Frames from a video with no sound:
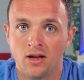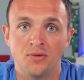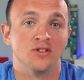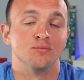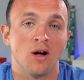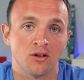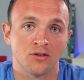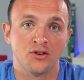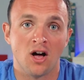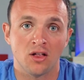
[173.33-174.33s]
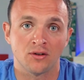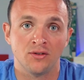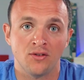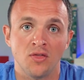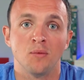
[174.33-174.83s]
The smaller the
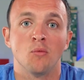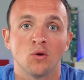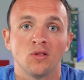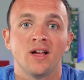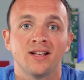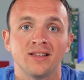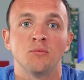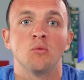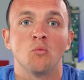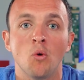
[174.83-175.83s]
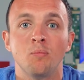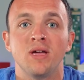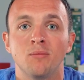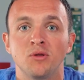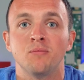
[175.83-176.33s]
tolerance, the more likely we won't be able